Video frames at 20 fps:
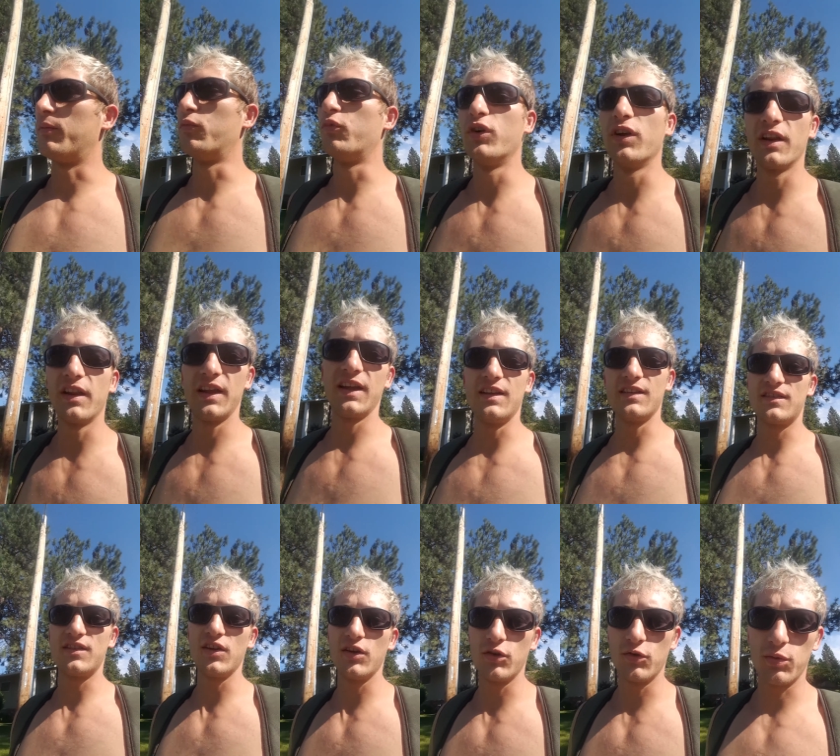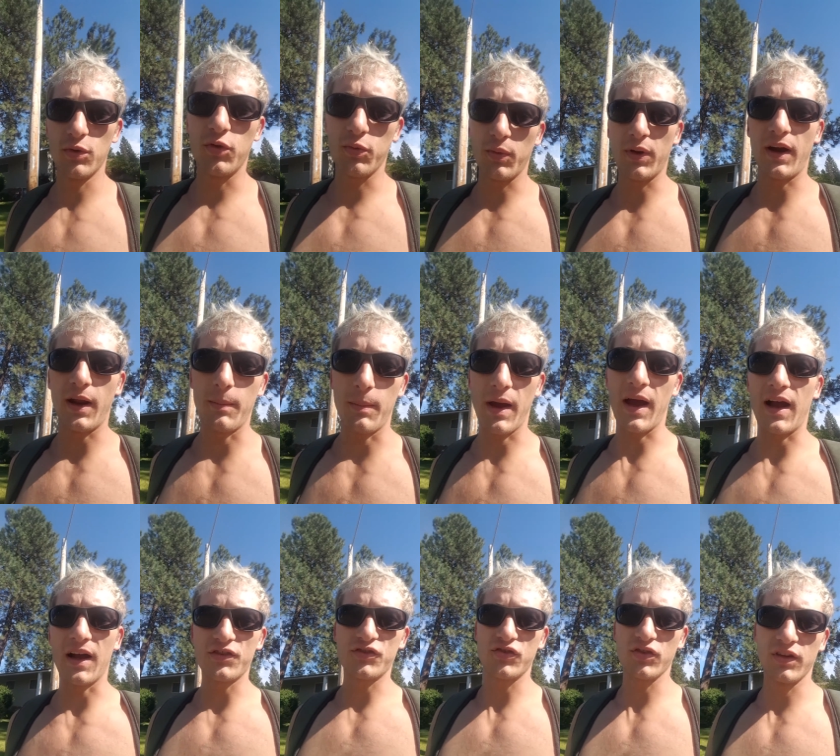really in tune with when I'm
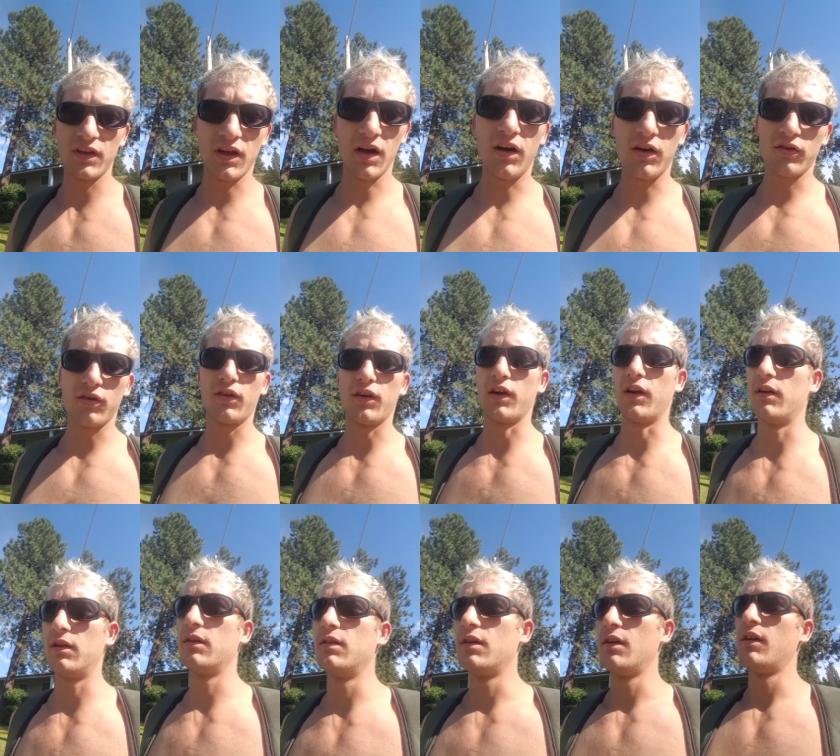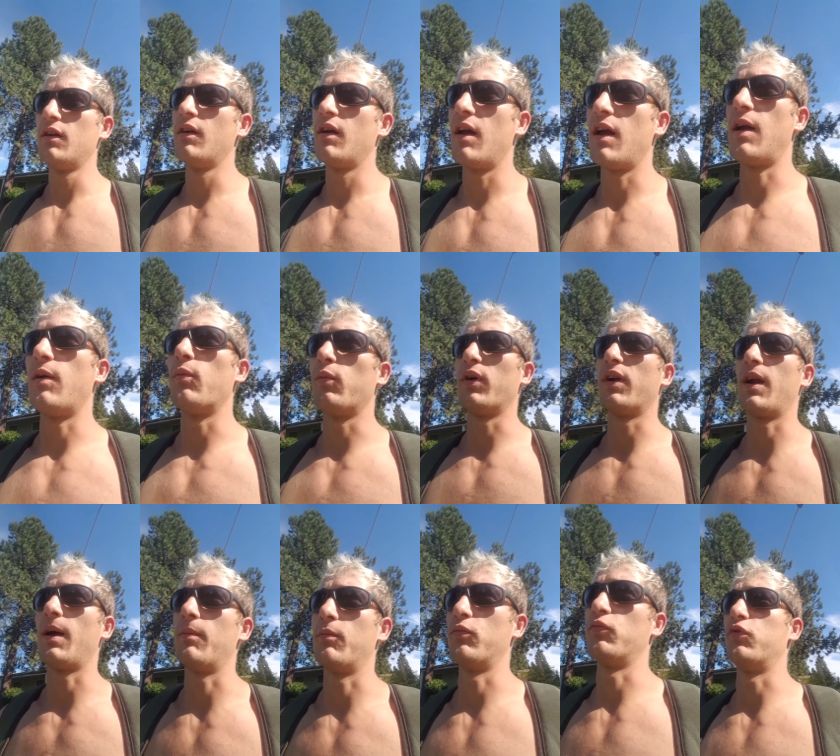actually hungry and
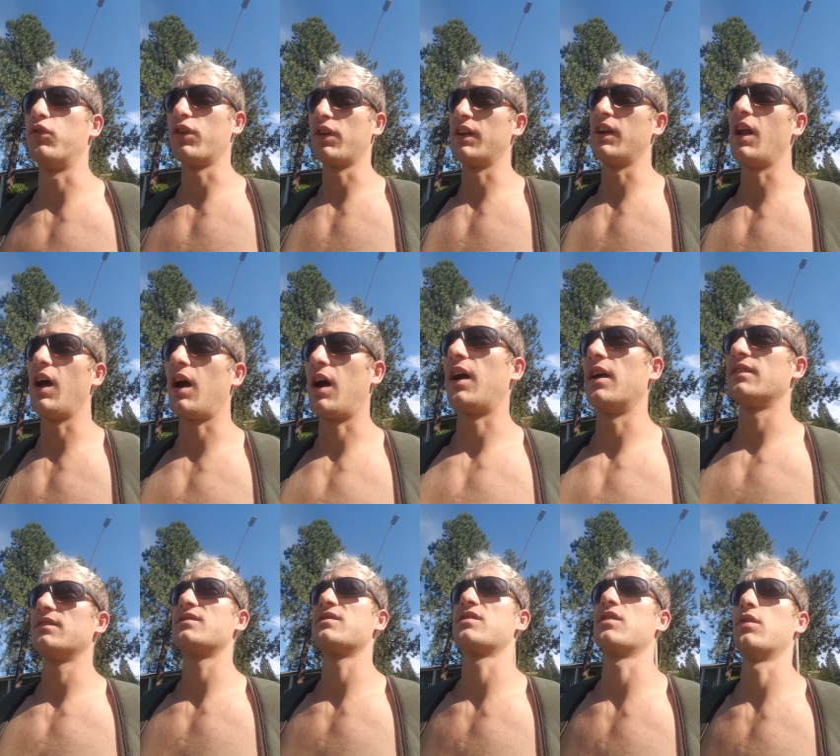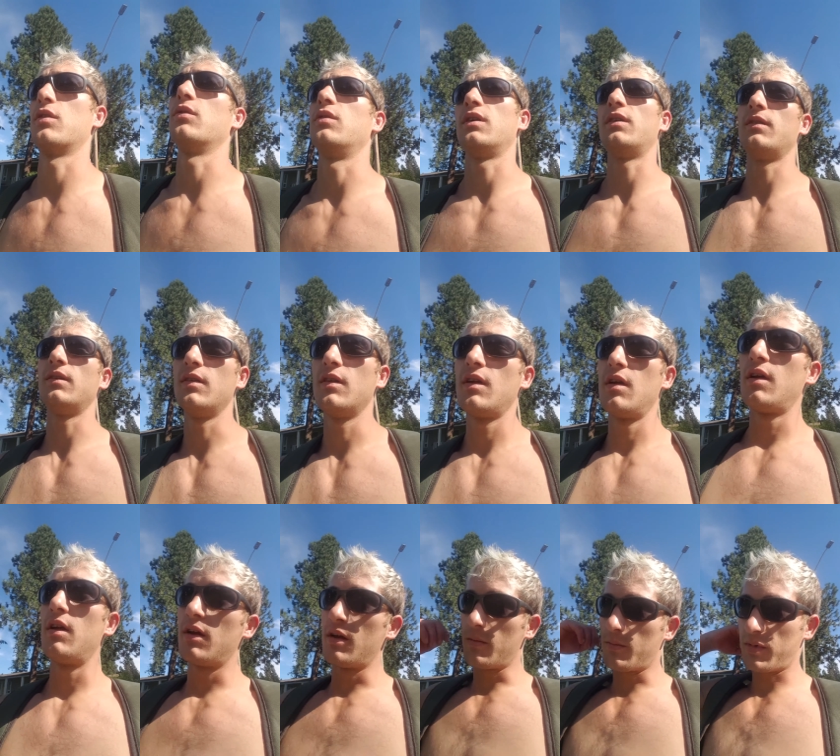when I'm really not. So,
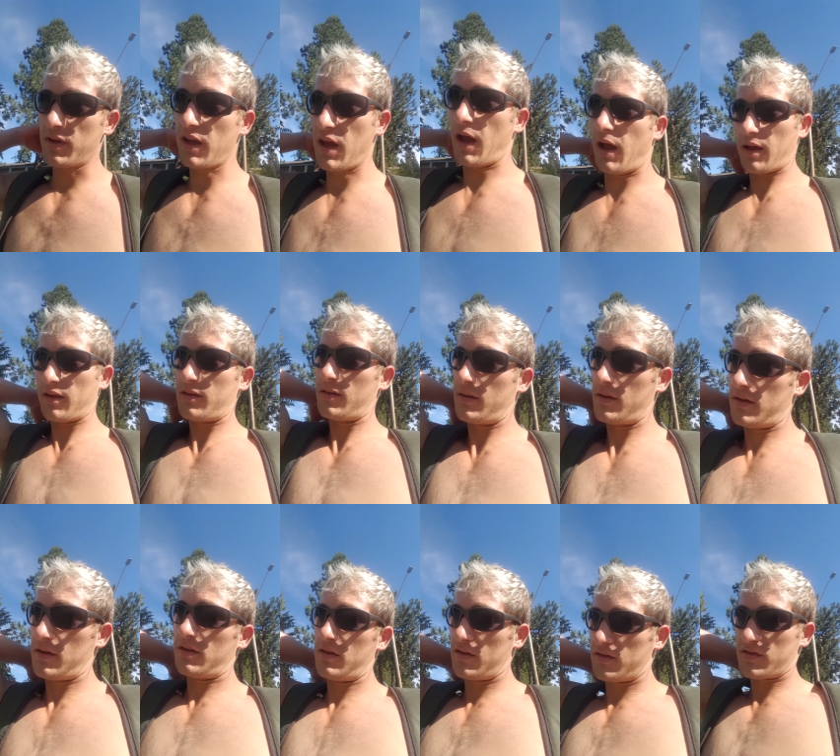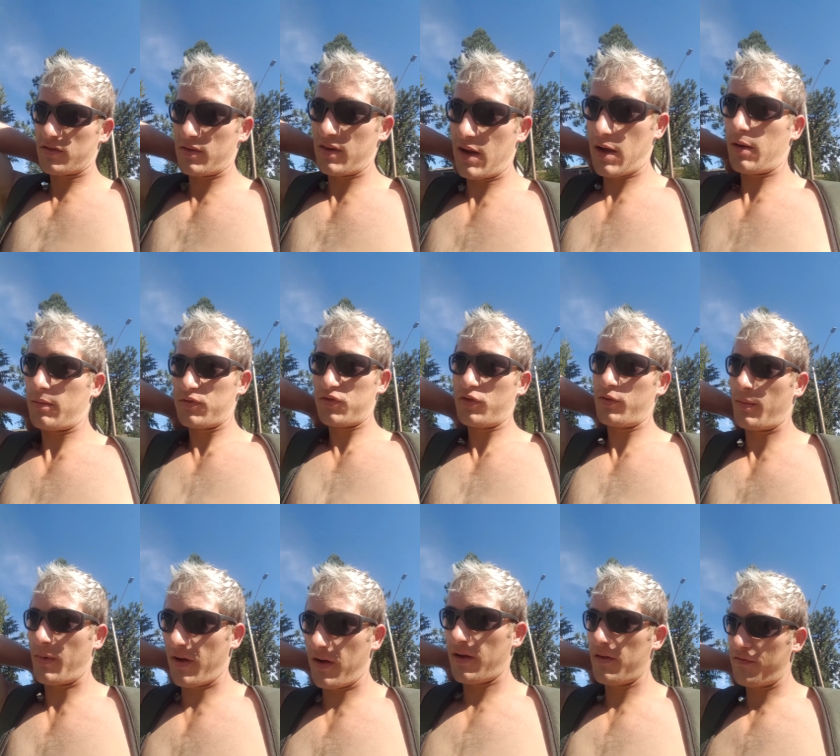but yeah. So now I'm
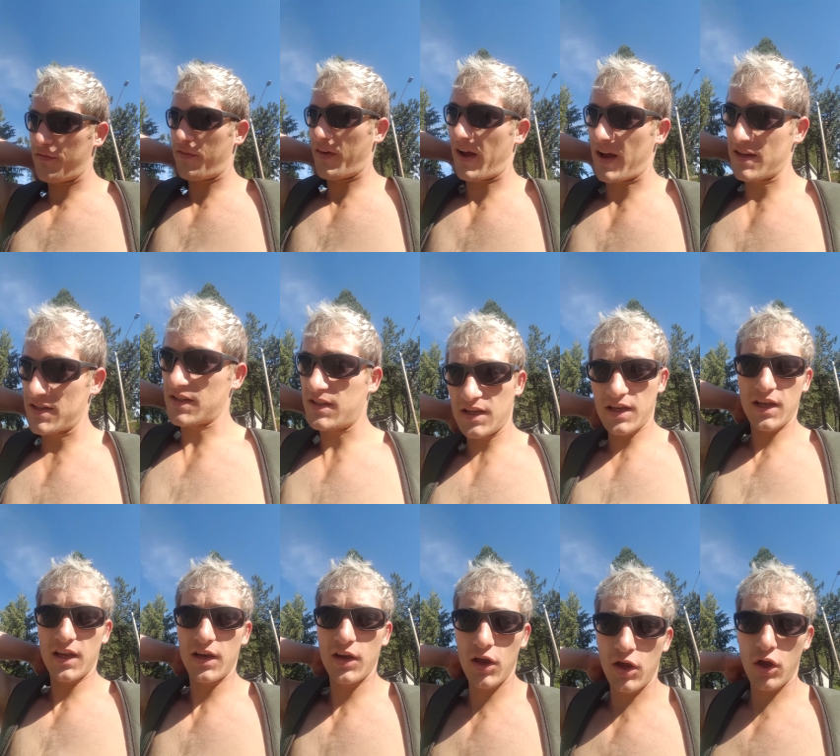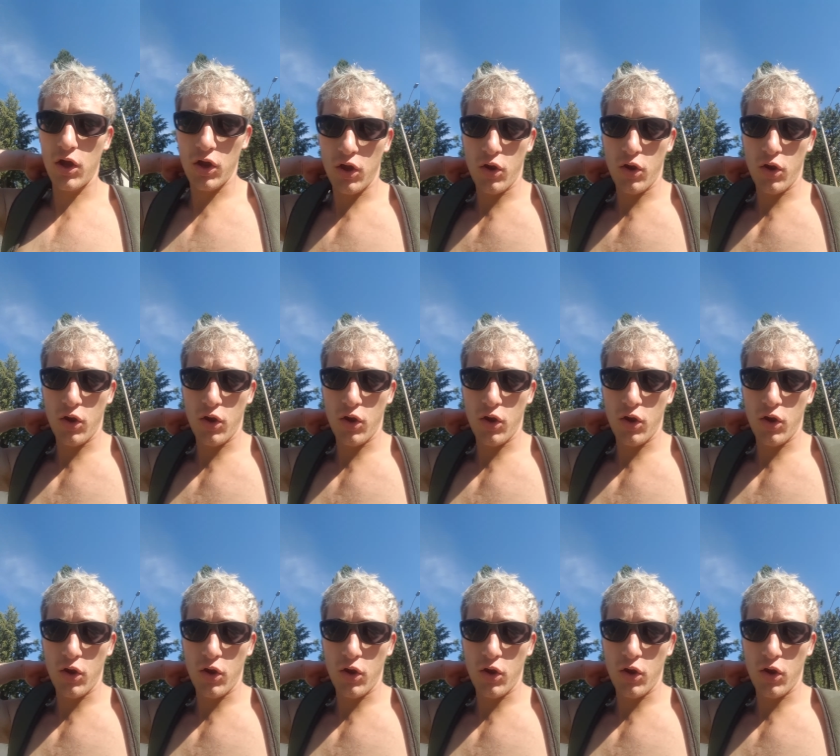doing my fasted